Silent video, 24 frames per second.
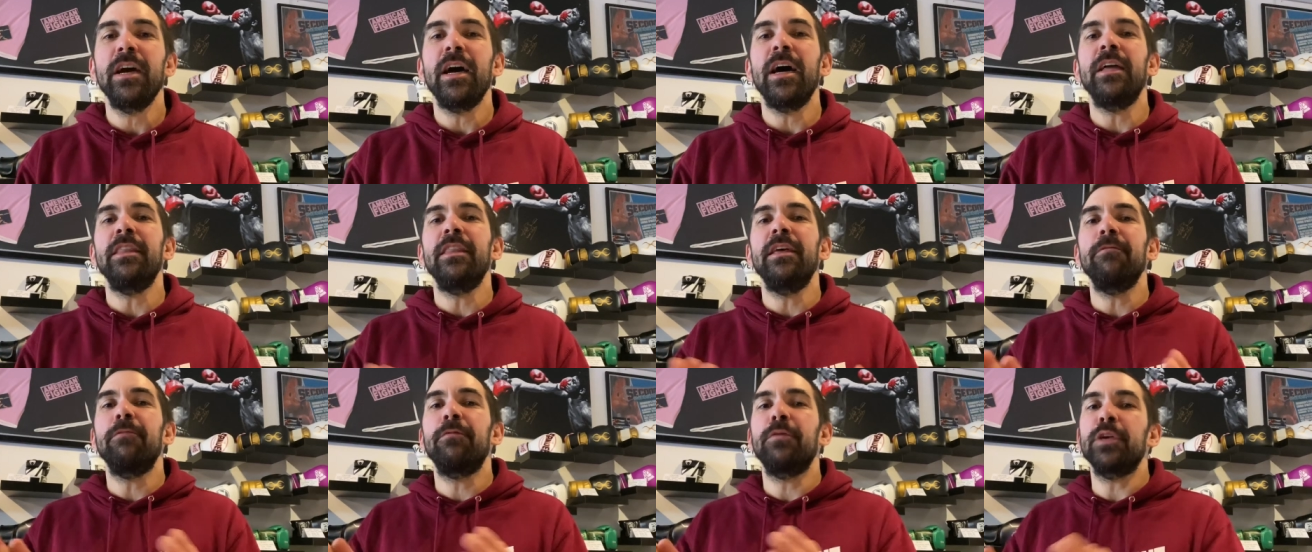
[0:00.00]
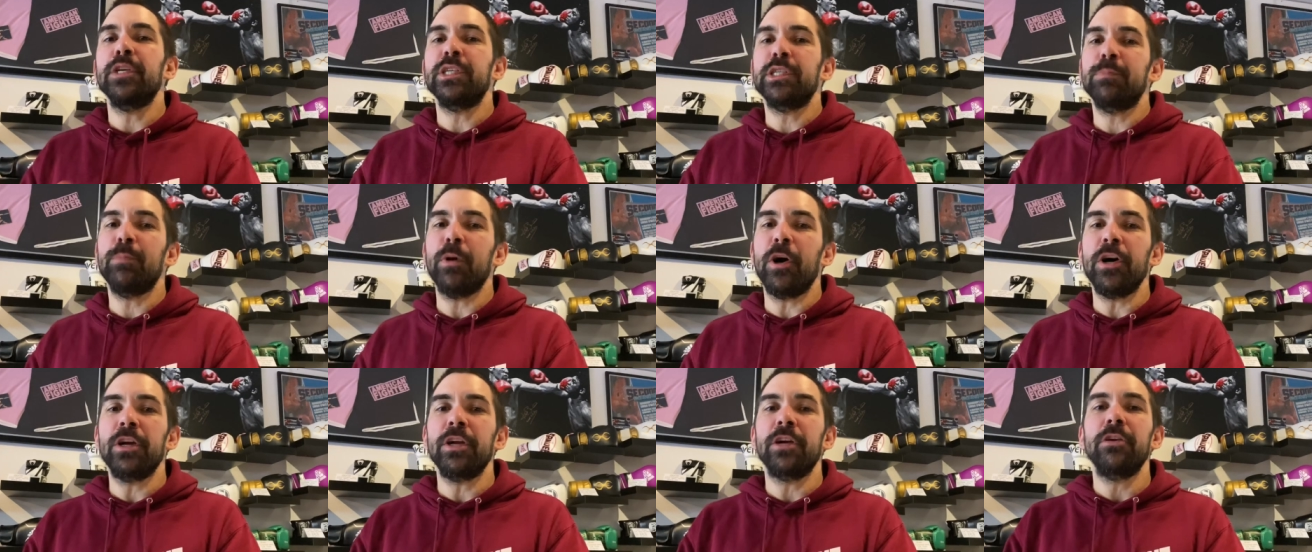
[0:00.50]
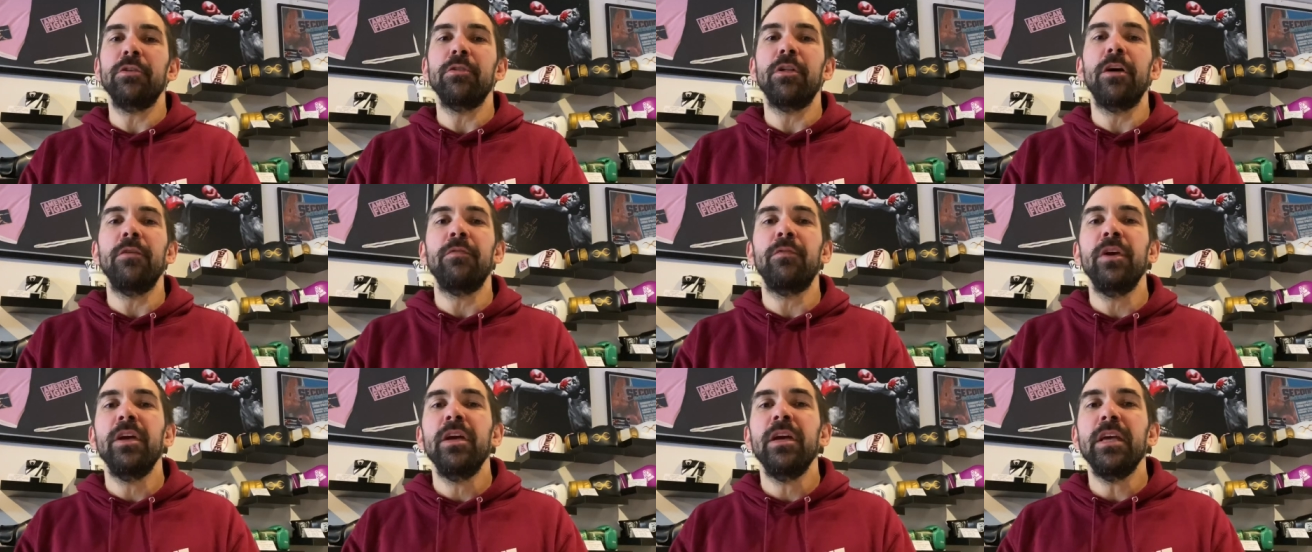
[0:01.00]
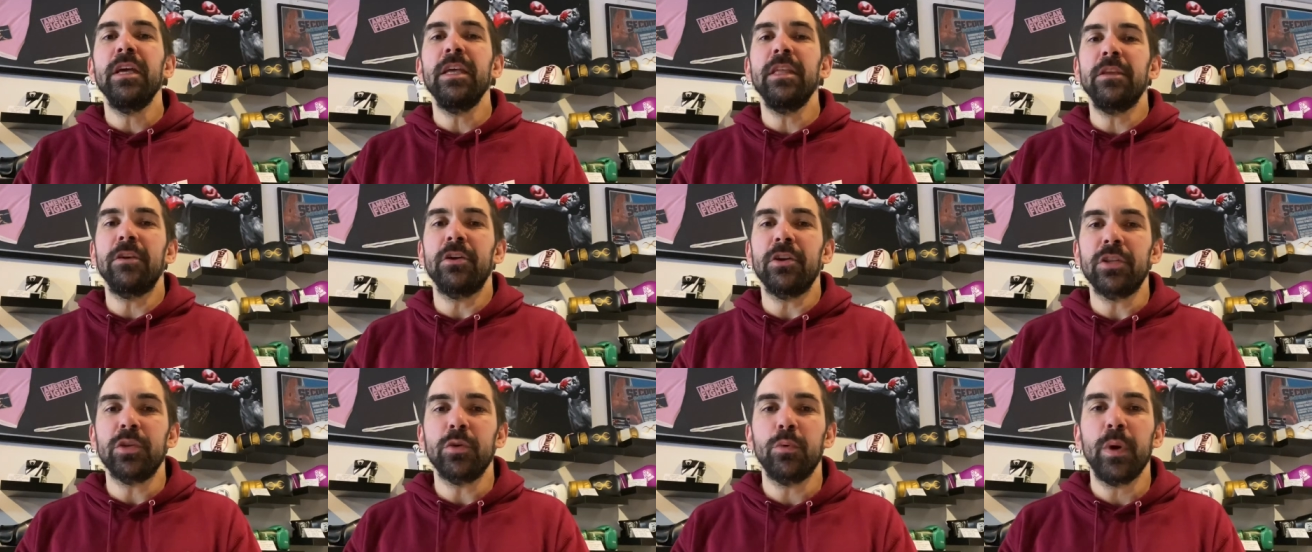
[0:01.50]
and then for a sparring glove, either
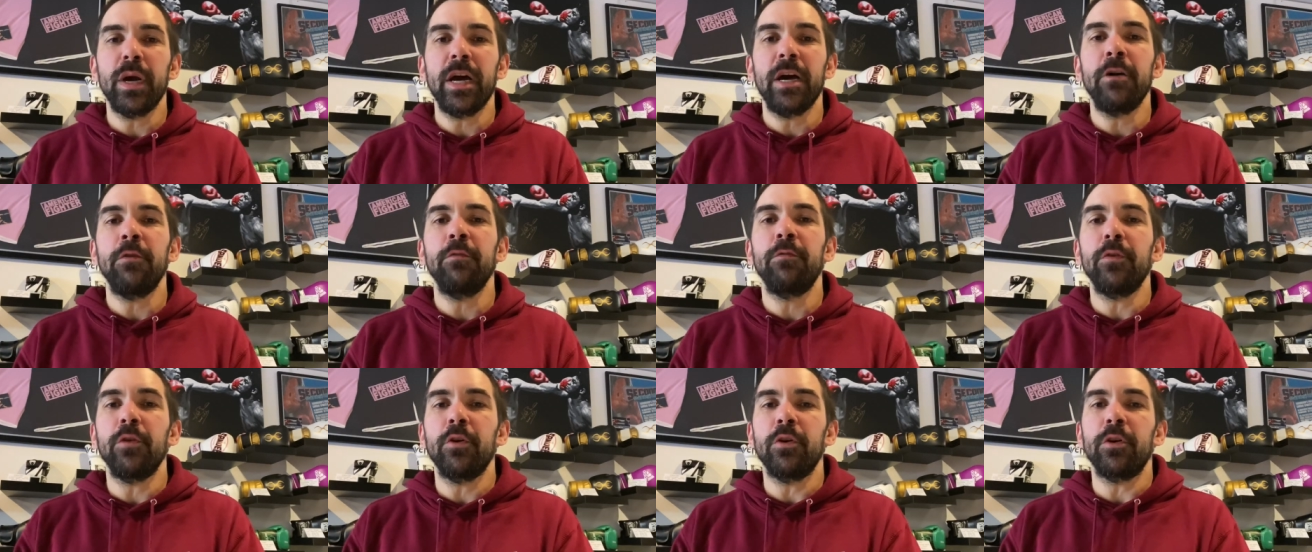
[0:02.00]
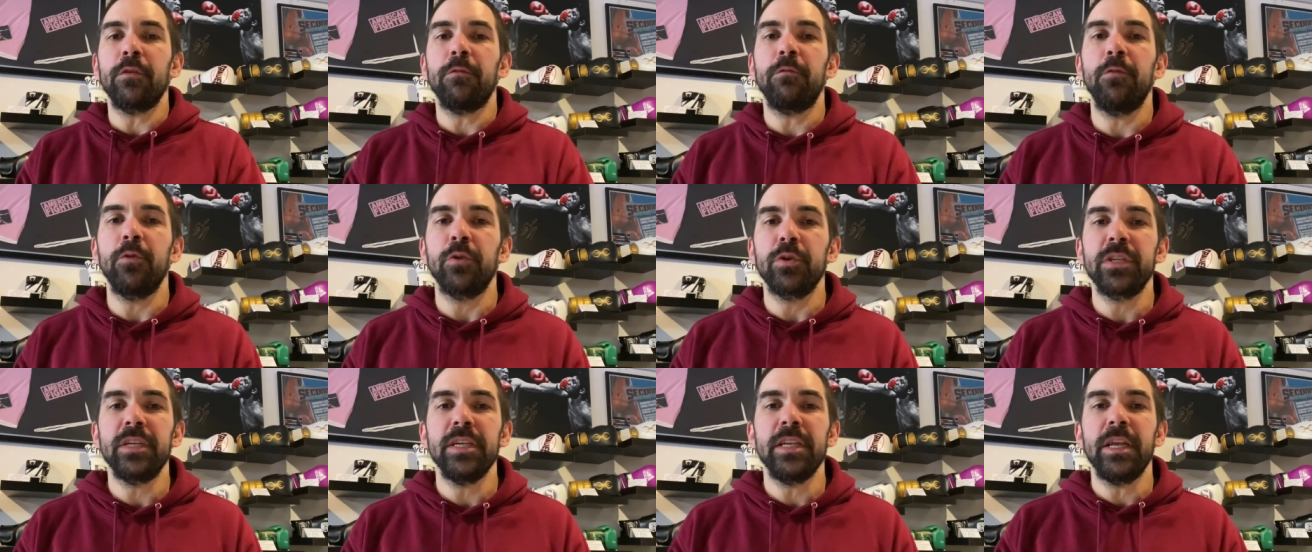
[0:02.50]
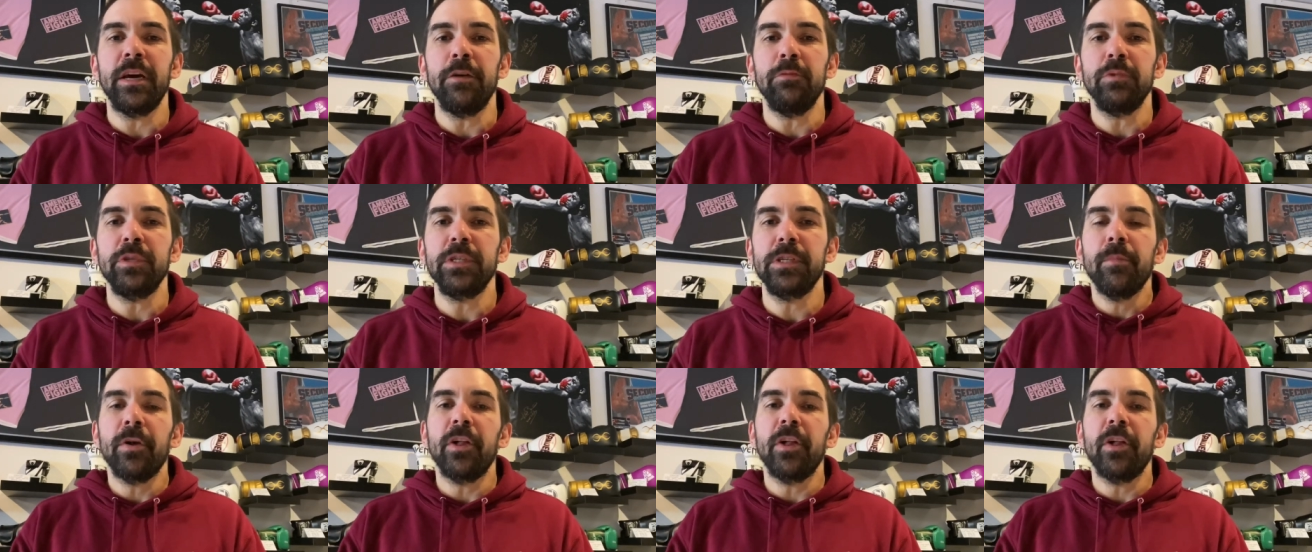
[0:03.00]
a 12 or a 14 ounce.